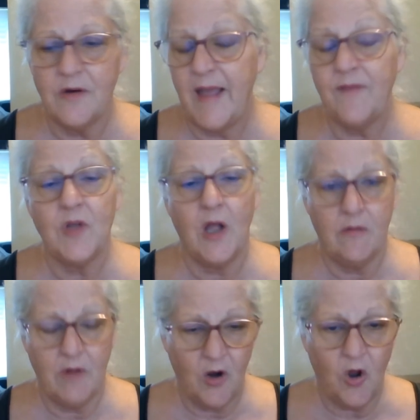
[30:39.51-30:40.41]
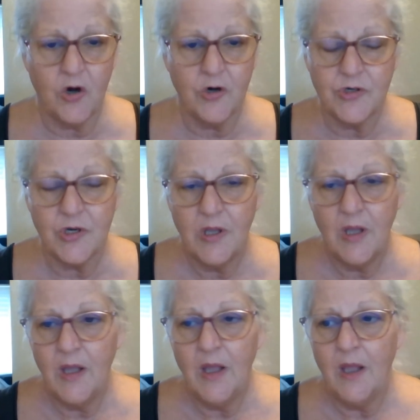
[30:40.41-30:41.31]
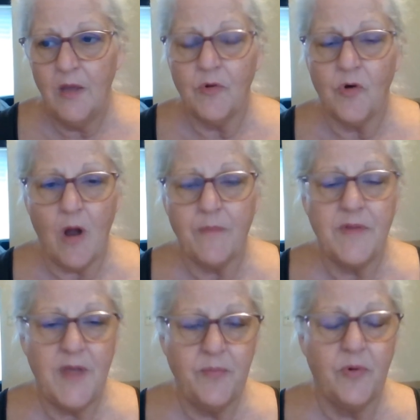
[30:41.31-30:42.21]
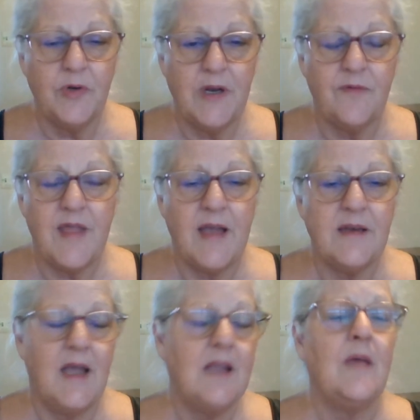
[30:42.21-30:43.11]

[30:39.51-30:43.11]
They have a large crop that they pulled in for that day.